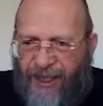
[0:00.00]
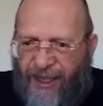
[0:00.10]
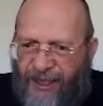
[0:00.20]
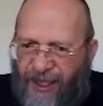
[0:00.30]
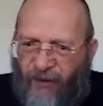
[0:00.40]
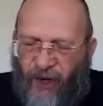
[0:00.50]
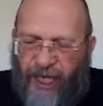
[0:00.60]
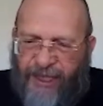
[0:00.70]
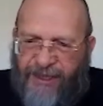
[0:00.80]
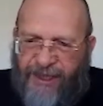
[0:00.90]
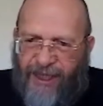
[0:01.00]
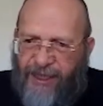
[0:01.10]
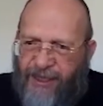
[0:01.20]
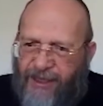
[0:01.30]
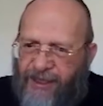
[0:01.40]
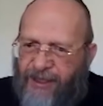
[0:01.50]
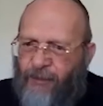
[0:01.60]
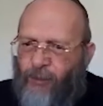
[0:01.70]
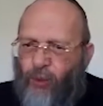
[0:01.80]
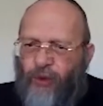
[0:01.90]
And therefore, I think
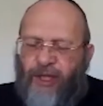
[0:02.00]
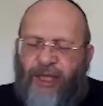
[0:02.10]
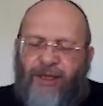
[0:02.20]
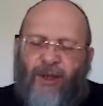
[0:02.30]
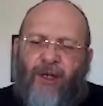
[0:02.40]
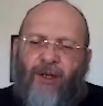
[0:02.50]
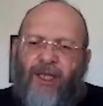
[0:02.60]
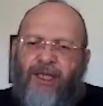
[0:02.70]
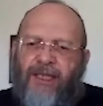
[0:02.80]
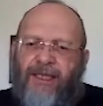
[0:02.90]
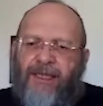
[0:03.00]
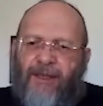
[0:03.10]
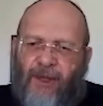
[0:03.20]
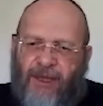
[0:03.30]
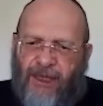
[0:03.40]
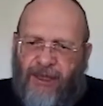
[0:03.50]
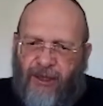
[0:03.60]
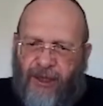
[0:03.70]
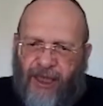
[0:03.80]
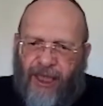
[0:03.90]
moving to a coordinate system which is
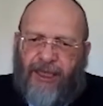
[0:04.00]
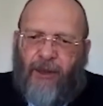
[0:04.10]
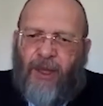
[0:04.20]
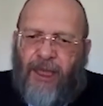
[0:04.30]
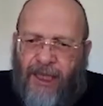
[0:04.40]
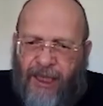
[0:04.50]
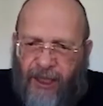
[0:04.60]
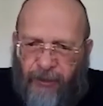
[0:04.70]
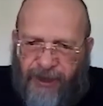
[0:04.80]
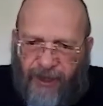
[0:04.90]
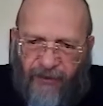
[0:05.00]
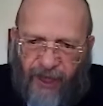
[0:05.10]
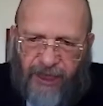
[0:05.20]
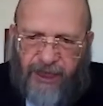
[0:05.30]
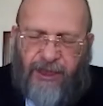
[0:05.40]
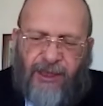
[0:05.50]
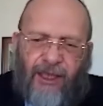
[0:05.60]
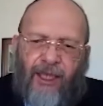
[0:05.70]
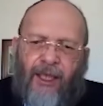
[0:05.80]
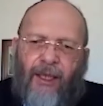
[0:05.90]
connected with the real observation
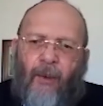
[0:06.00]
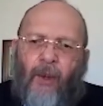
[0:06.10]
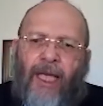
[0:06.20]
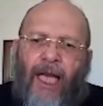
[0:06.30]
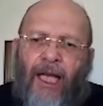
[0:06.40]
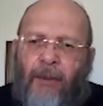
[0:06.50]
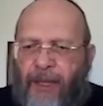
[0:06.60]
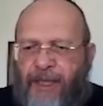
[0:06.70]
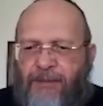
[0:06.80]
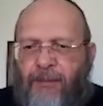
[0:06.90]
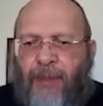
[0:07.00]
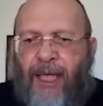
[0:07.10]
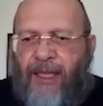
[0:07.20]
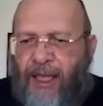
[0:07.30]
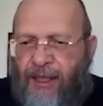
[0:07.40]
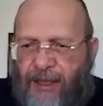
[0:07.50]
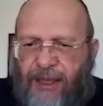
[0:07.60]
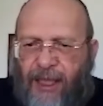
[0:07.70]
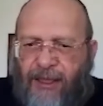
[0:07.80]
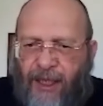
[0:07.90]
will help us better
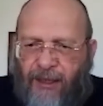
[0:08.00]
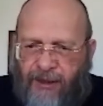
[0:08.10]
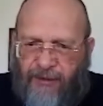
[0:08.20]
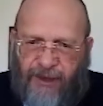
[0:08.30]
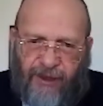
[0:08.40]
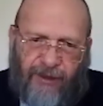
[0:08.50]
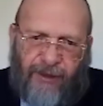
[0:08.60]
understand a lot of things.